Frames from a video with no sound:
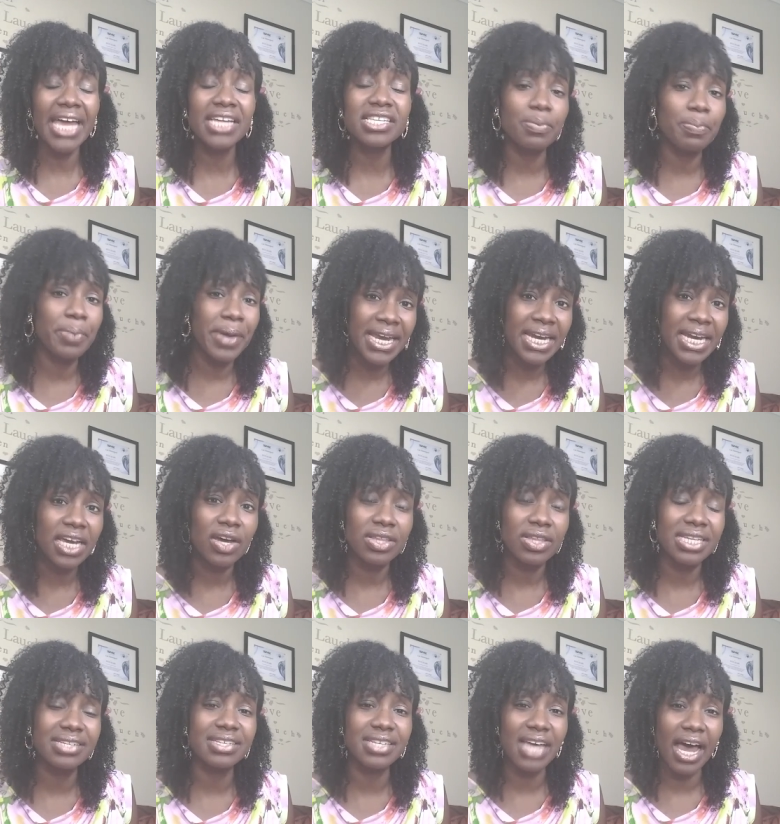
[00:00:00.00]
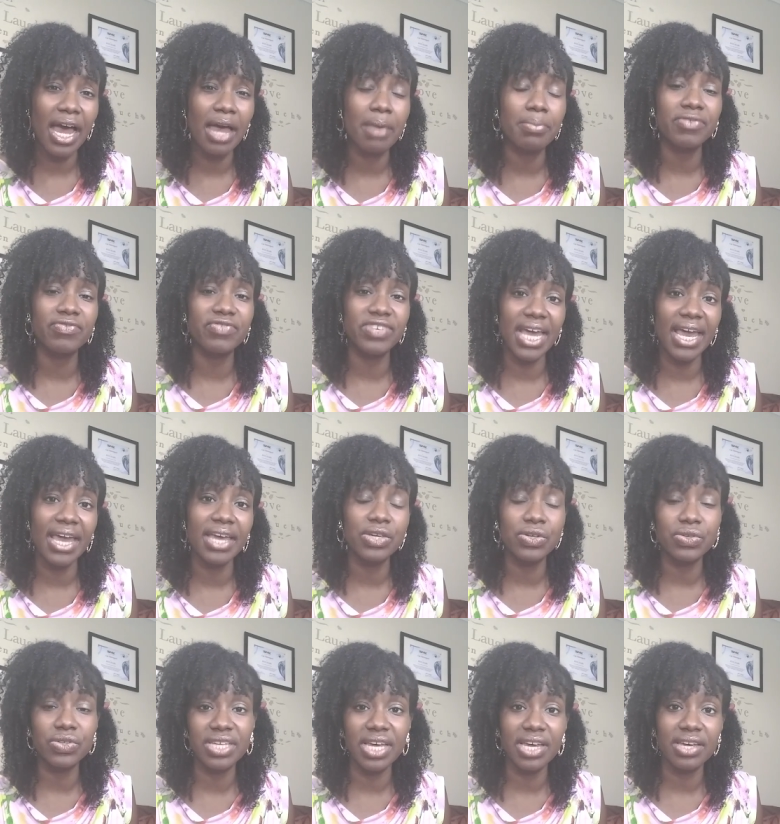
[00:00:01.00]
And depending on the time of
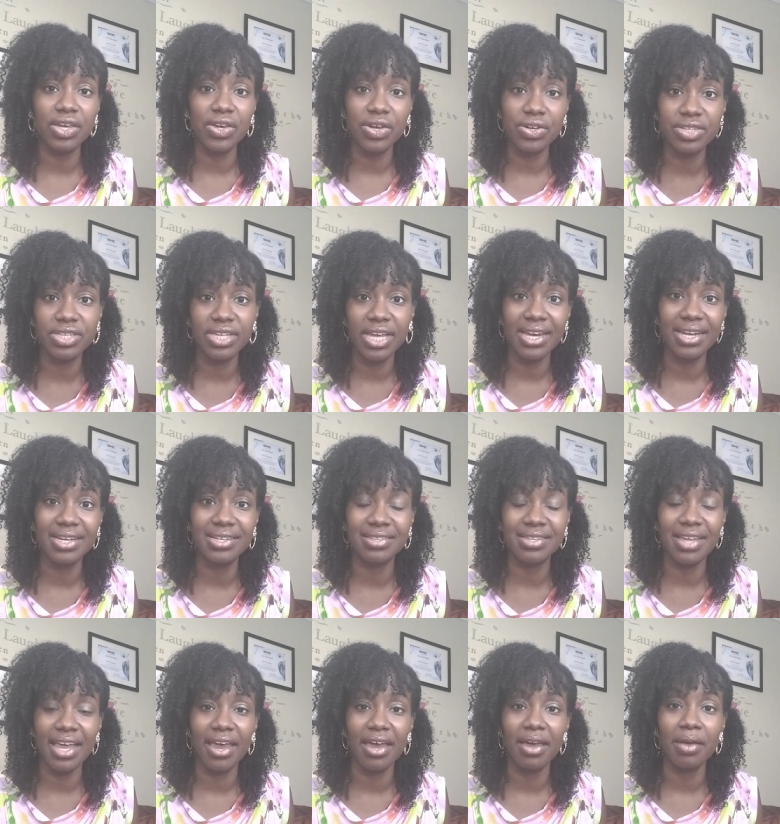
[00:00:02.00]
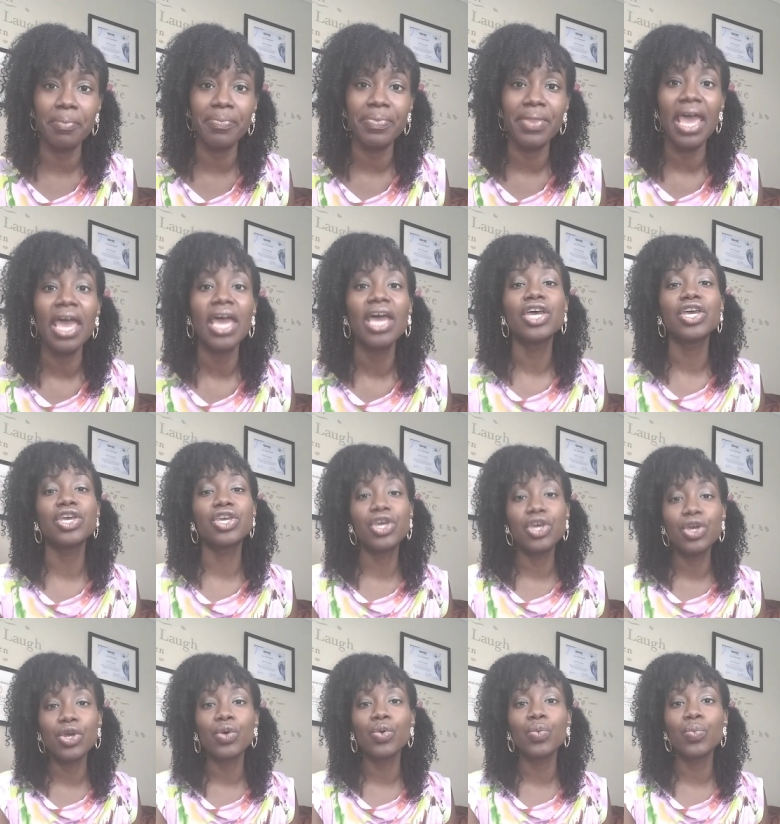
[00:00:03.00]
day you take your state exam,
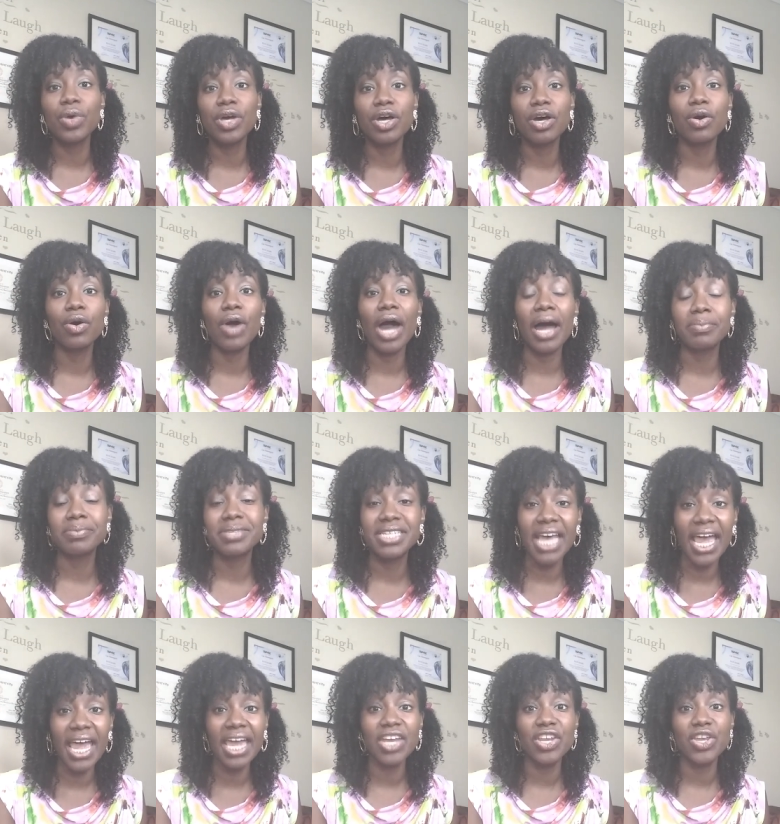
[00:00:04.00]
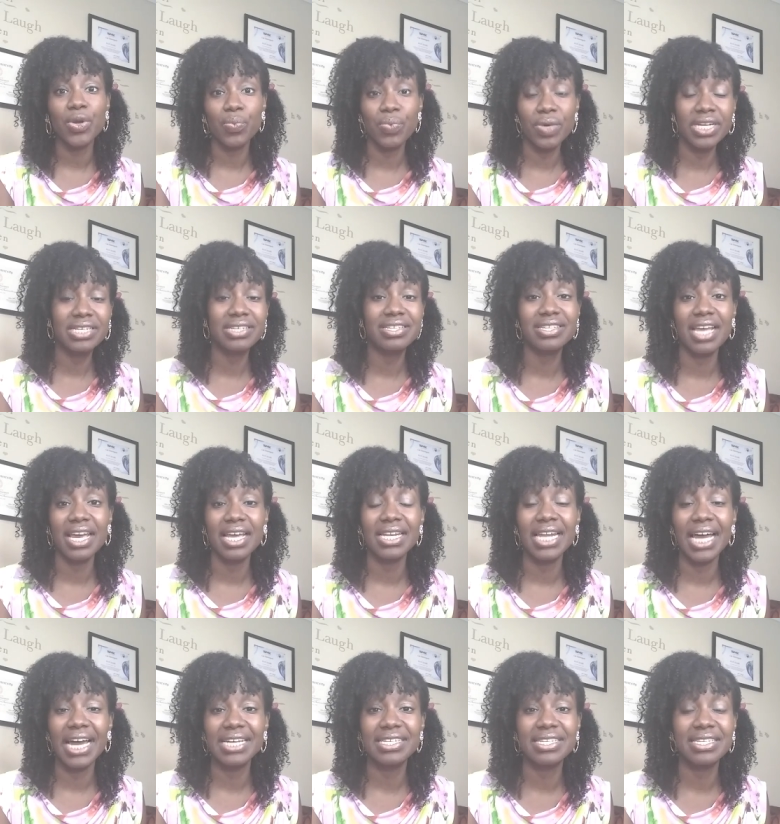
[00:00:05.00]
you will obtain your real
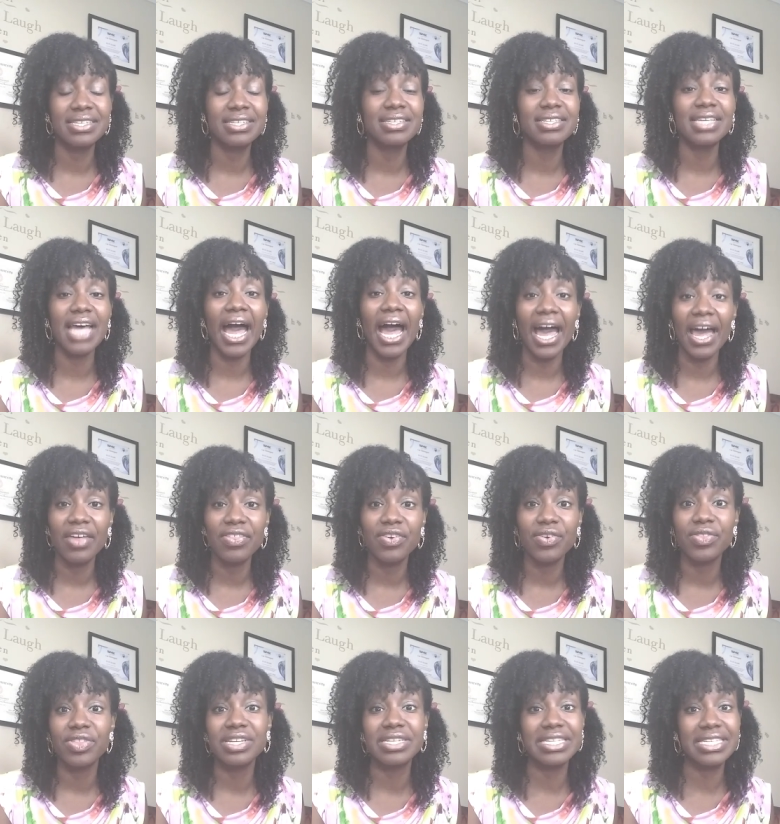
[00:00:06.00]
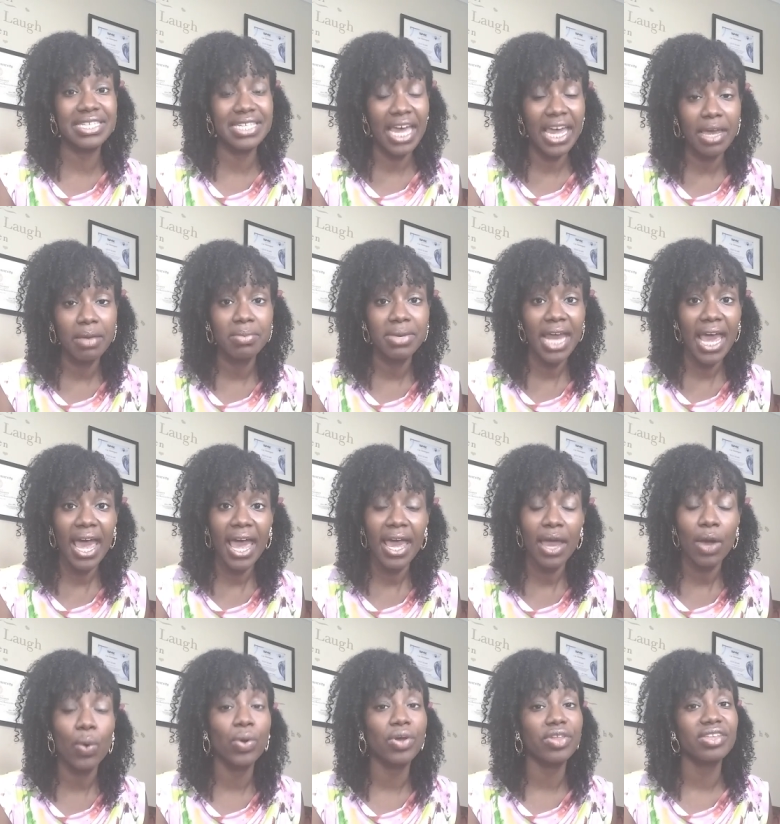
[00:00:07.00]
estate license either the same
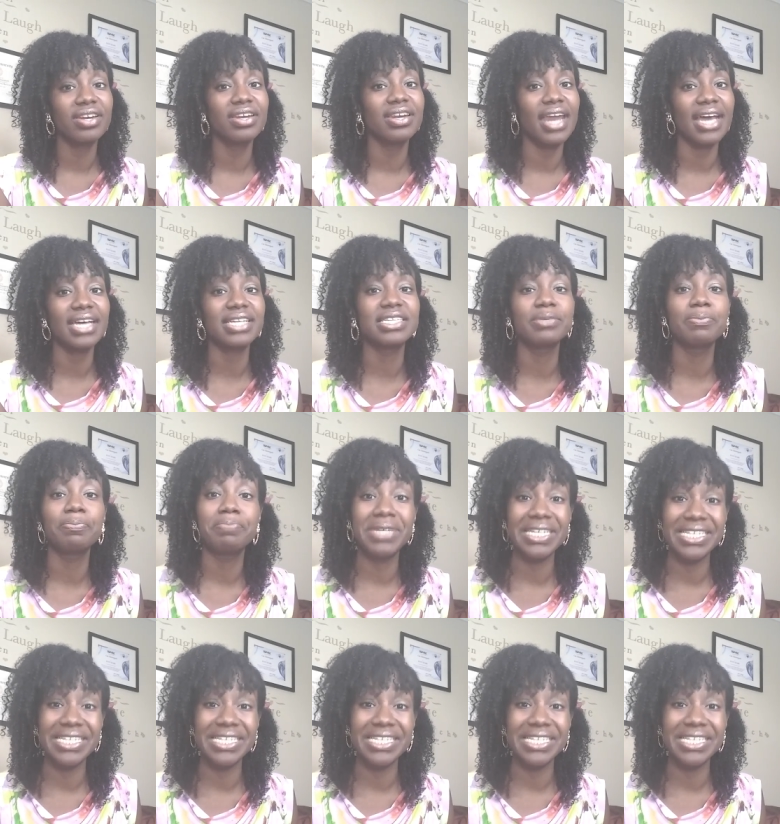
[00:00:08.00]
day or the next